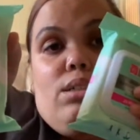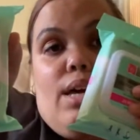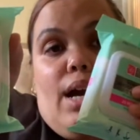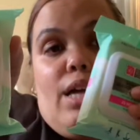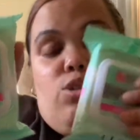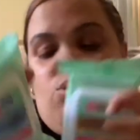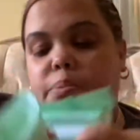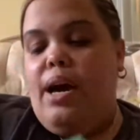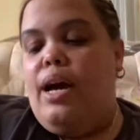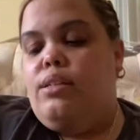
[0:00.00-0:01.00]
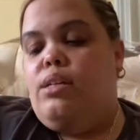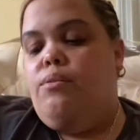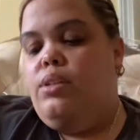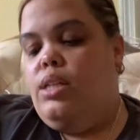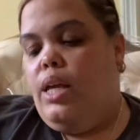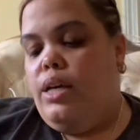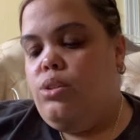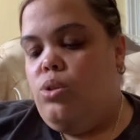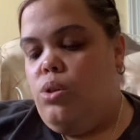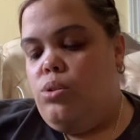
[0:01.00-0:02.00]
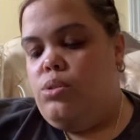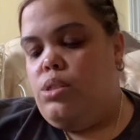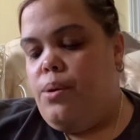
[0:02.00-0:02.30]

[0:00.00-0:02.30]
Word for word: I got two packs. I really like those.